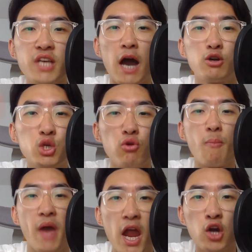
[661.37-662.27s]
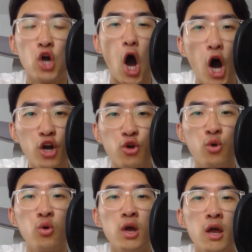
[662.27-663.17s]
how to repair
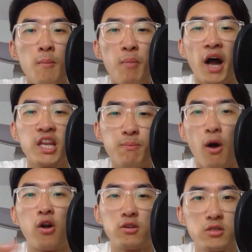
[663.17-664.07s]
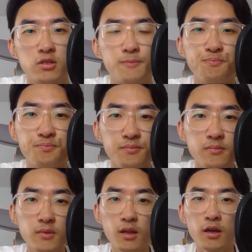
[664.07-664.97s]
auto body parts.
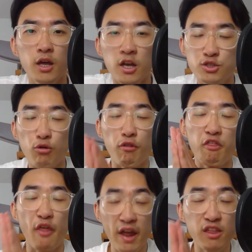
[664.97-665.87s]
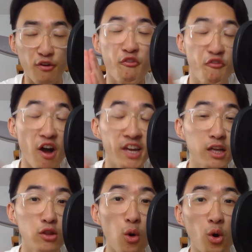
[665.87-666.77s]
So thank the
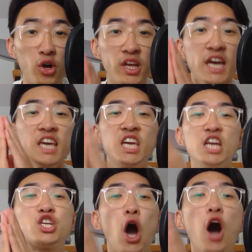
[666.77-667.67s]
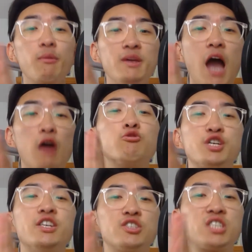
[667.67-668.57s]
fucking Lord, he taught me how to
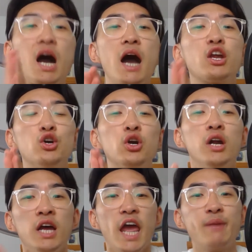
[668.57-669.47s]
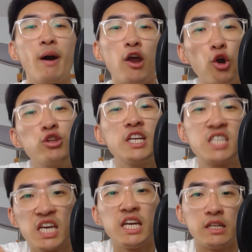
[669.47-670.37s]
change a tire in my early
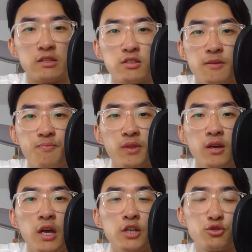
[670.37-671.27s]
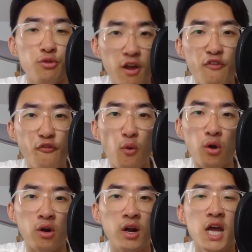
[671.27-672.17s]
teens. So
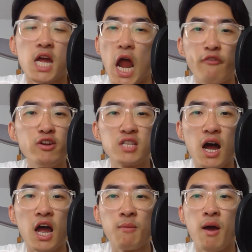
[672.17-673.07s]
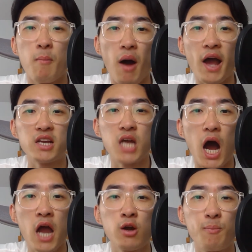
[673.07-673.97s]
therefore, every time my
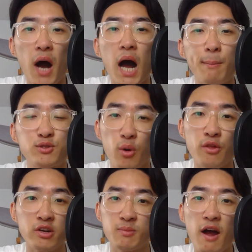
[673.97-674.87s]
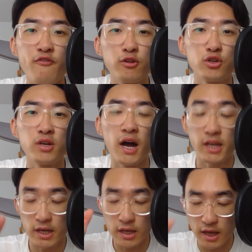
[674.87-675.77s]
tire pops, whether it's my fault or not,
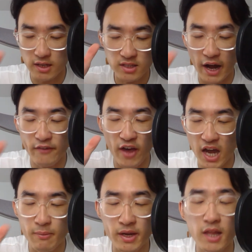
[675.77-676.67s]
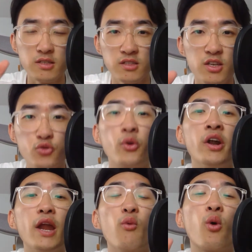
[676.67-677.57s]
and yes, I've had many instances where
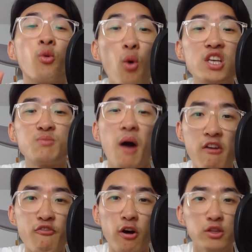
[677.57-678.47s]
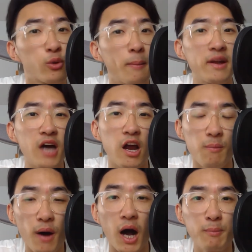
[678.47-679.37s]
it was my fault, where my tire
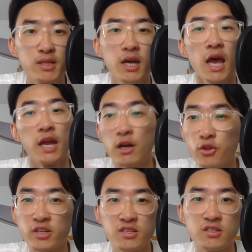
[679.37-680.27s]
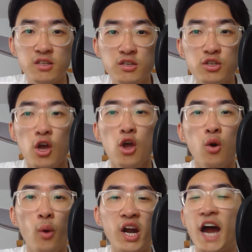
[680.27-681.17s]
popped, and other instances
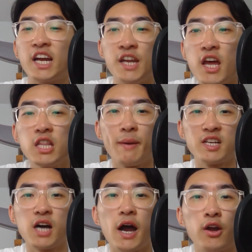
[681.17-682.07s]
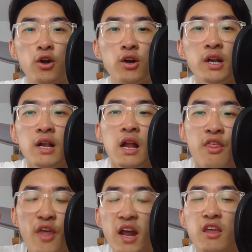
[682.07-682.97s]
where I had a nail in my tire,
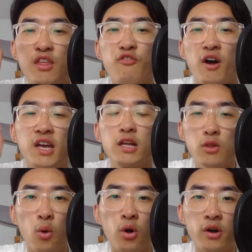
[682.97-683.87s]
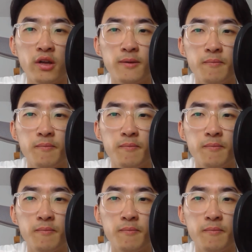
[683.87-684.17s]
thank the fucking Lord